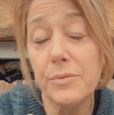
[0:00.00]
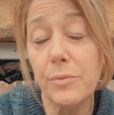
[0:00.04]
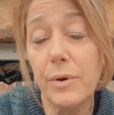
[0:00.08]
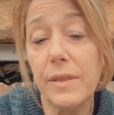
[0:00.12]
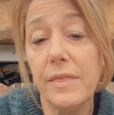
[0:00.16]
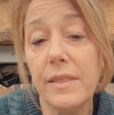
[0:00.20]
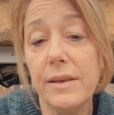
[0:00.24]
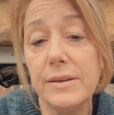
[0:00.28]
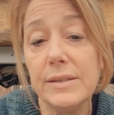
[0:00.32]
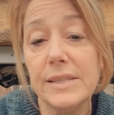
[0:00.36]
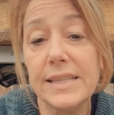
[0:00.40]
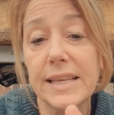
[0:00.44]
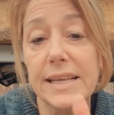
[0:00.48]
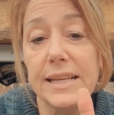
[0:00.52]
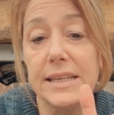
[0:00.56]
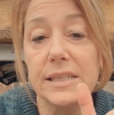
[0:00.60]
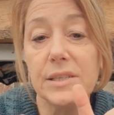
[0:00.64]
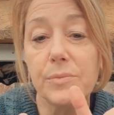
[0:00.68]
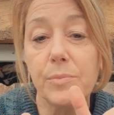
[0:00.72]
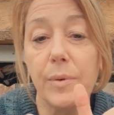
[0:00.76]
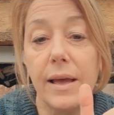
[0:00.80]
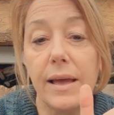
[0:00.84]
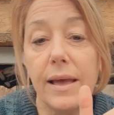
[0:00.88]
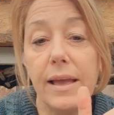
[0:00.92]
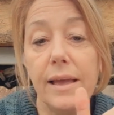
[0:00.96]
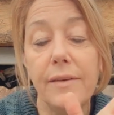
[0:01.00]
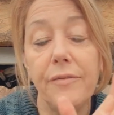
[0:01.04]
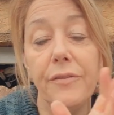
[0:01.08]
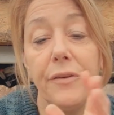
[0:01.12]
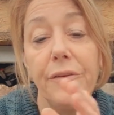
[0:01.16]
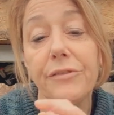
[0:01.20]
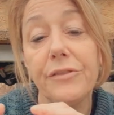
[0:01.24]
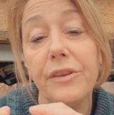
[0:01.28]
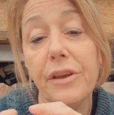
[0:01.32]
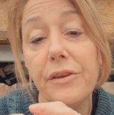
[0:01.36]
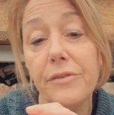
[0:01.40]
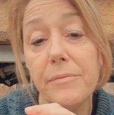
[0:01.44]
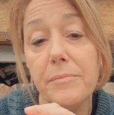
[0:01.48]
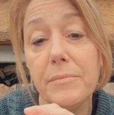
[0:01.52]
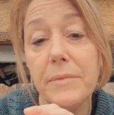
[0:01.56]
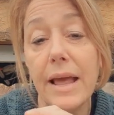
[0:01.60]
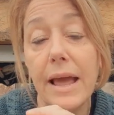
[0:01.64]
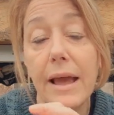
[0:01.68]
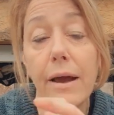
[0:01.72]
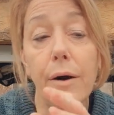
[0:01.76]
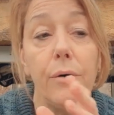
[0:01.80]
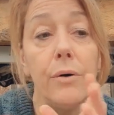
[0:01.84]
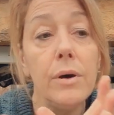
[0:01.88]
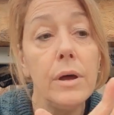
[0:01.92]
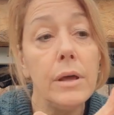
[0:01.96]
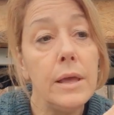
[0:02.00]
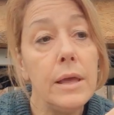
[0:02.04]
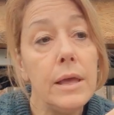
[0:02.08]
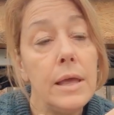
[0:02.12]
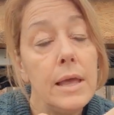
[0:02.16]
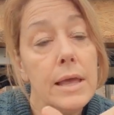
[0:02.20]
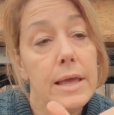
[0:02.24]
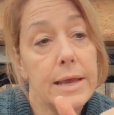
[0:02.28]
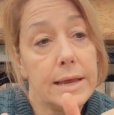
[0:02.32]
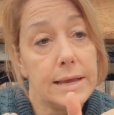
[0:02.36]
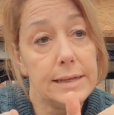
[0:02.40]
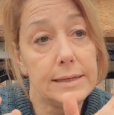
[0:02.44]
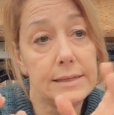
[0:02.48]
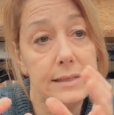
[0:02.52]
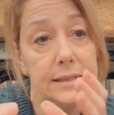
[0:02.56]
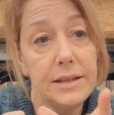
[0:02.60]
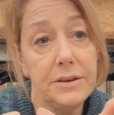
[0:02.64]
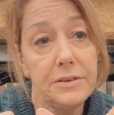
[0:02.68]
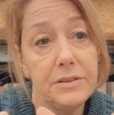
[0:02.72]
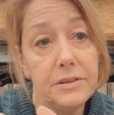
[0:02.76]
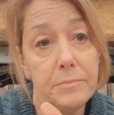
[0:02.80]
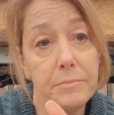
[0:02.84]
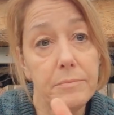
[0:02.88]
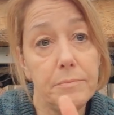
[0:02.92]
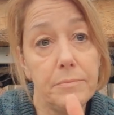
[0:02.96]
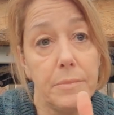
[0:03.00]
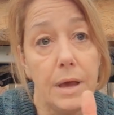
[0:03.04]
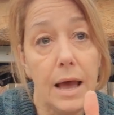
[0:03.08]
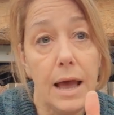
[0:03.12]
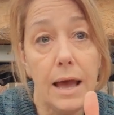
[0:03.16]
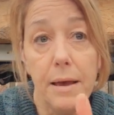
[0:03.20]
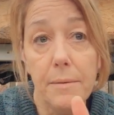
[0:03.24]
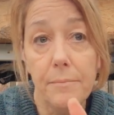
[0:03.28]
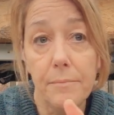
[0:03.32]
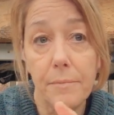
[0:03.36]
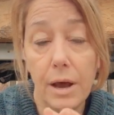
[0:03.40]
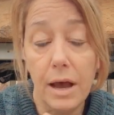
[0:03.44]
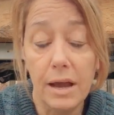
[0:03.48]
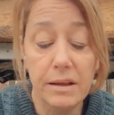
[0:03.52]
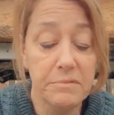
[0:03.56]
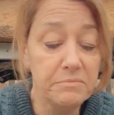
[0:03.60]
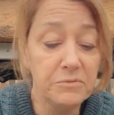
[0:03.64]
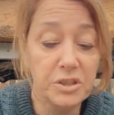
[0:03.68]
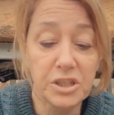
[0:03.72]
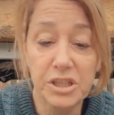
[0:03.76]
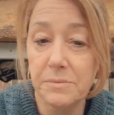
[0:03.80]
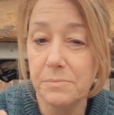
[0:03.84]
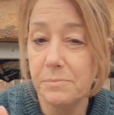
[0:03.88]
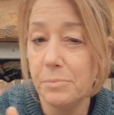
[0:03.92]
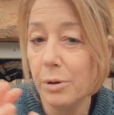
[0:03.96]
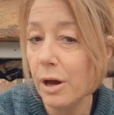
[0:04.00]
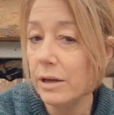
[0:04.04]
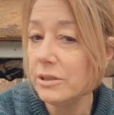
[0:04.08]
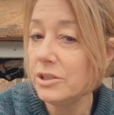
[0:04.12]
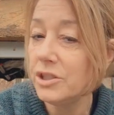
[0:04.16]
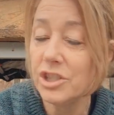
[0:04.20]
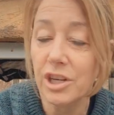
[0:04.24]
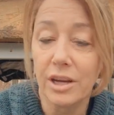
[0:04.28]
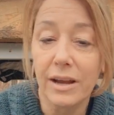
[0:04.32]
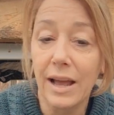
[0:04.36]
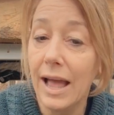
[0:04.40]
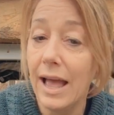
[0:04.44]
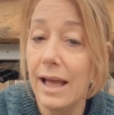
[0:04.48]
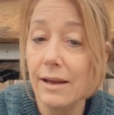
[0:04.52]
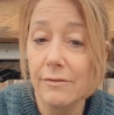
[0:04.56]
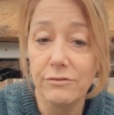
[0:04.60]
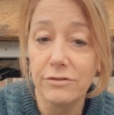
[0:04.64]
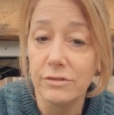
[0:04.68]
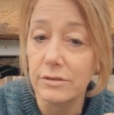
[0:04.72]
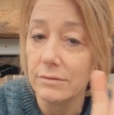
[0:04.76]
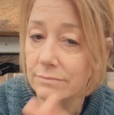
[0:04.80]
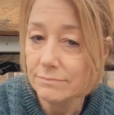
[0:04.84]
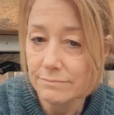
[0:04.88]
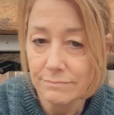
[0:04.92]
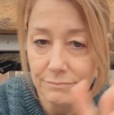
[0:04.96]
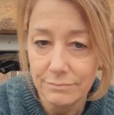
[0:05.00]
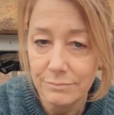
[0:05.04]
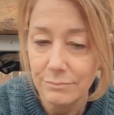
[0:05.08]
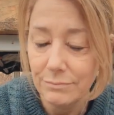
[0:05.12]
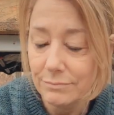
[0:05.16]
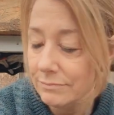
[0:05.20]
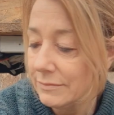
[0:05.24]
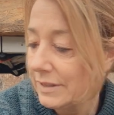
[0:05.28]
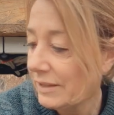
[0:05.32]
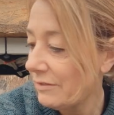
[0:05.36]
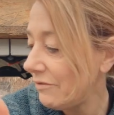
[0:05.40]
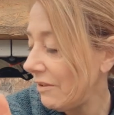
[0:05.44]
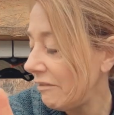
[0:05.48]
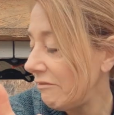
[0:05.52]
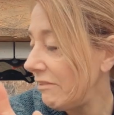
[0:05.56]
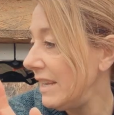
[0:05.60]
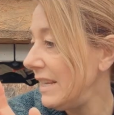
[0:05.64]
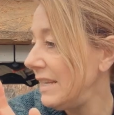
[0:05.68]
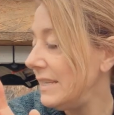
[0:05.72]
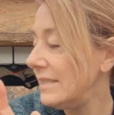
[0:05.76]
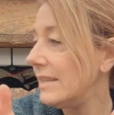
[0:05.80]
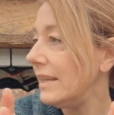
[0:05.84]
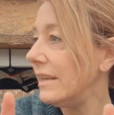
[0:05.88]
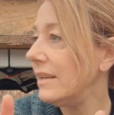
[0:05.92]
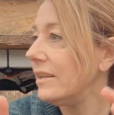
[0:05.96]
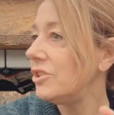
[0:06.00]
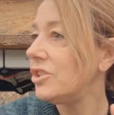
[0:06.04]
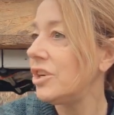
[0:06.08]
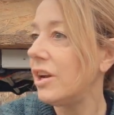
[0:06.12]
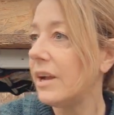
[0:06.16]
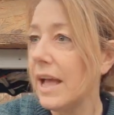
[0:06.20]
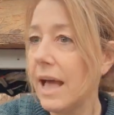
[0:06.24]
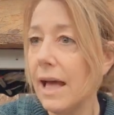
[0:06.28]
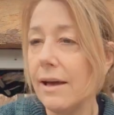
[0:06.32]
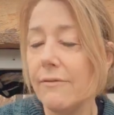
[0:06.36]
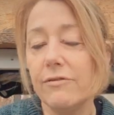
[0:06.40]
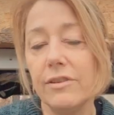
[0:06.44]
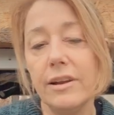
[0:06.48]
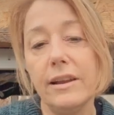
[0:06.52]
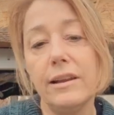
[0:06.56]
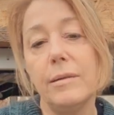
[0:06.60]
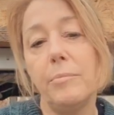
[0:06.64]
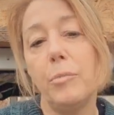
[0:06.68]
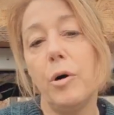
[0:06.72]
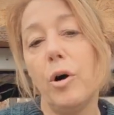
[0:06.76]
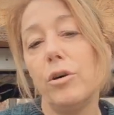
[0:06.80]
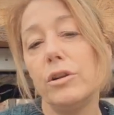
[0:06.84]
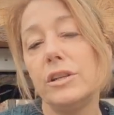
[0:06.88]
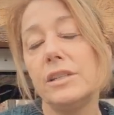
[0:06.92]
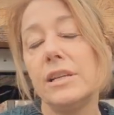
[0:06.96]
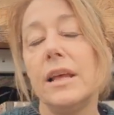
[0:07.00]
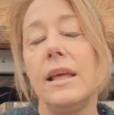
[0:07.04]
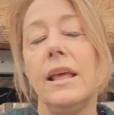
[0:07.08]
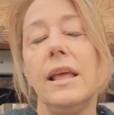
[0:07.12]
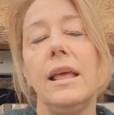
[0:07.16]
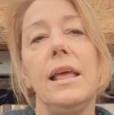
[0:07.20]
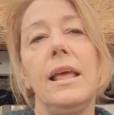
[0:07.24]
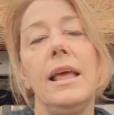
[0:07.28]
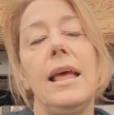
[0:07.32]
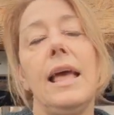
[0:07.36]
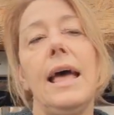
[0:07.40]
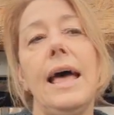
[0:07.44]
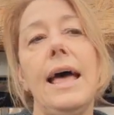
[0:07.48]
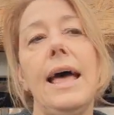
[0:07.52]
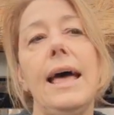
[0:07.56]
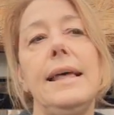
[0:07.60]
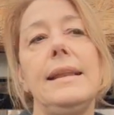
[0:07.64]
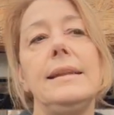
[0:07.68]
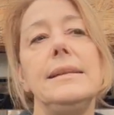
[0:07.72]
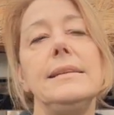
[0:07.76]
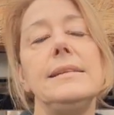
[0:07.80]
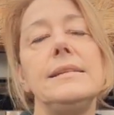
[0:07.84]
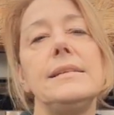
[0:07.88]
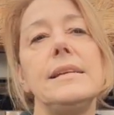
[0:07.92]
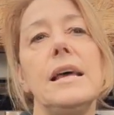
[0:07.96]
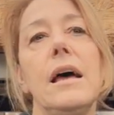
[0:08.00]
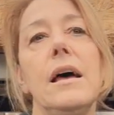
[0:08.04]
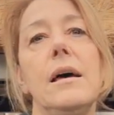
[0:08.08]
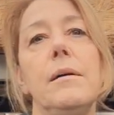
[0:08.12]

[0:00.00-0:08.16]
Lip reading: are one of those things where if you sow them now and sow them, I just chuck a handful, very easy, chuck a handful in the pot and